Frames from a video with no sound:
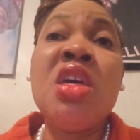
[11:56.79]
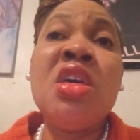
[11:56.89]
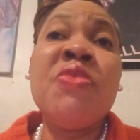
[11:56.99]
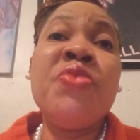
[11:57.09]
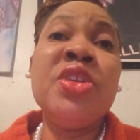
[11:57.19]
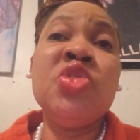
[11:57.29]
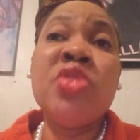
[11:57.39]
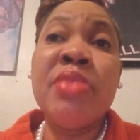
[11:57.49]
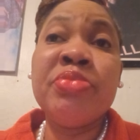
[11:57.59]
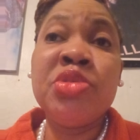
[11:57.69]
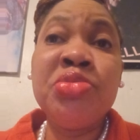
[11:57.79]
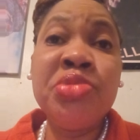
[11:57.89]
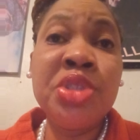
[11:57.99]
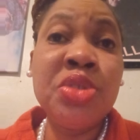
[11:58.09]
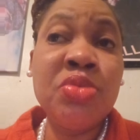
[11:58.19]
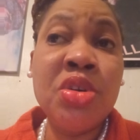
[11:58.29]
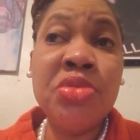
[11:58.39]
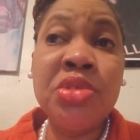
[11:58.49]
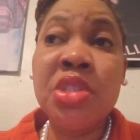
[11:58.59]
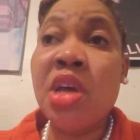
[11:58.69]
If it drops 2
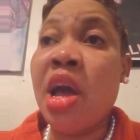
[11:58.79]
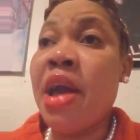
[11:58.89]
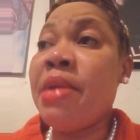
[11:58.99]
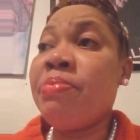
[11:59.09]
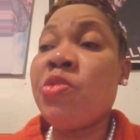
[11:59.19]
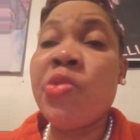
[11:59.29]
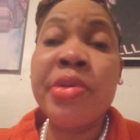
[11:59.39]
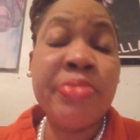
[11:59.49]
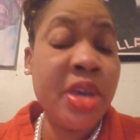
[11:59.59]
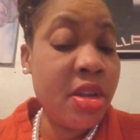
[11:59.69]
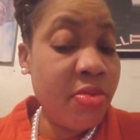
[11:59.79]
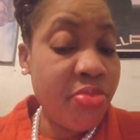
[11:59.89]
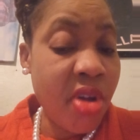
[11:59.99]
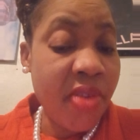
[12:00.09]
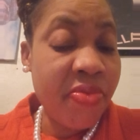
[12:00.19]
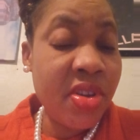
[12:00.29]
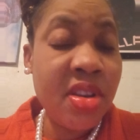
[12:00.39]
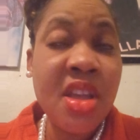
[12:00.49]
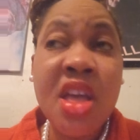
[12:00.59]
zeros, I am going to get in profit.